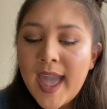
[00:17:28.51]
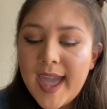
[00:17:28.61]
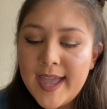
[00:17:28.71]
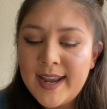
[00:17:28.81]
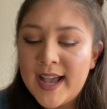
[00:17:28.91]

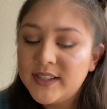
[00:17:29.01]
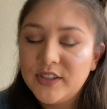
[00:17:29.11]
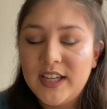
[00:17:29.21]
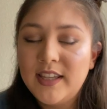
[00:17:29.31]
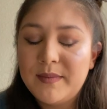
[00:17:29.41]
And as
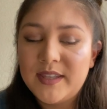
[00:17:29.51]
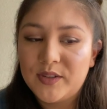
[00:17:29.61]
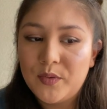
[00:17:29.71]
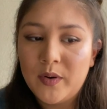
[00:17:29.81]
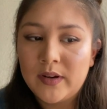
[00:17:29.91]
they're telling me the
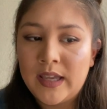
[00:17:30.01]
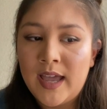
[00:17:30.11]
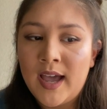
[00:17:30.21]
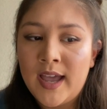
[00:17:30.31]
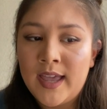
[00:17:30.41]
story,
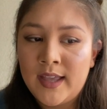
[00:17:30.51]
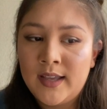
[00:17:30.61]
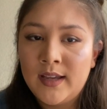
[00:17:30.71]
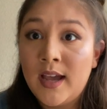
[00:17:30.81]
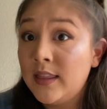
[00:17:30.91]

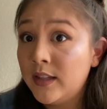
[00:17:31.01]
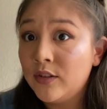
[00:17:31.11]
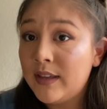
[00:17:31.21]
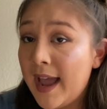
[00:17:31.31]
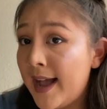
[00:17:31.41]
I
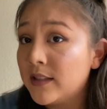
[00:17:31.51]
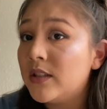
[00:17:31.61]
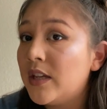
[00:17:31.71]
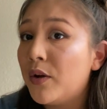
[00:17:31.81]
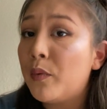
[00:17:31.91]
literally
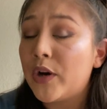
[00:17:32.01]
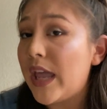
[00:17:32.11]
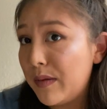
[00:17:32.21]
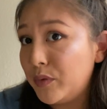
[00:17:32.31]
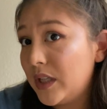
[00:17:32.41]
asked, were
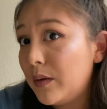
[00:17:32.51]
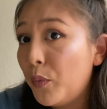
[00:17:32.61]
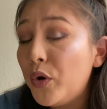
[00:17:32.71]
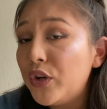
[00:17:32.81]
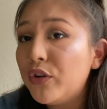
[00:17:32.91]
you able to get a
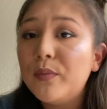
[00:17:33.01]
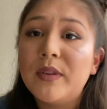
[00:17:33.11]
boarding group?